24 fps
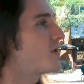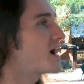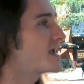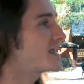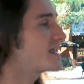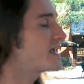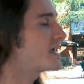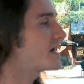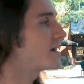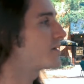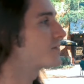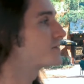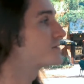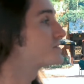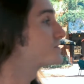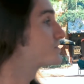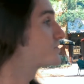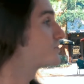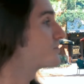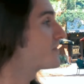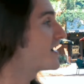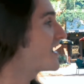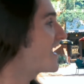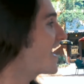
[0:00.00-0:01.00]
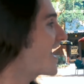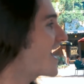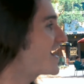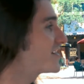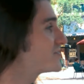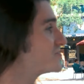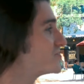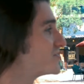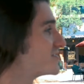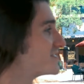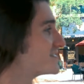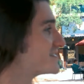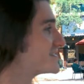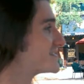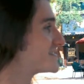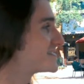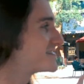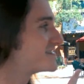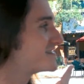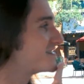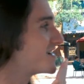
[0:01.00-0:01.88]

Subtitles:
I care is through my actions,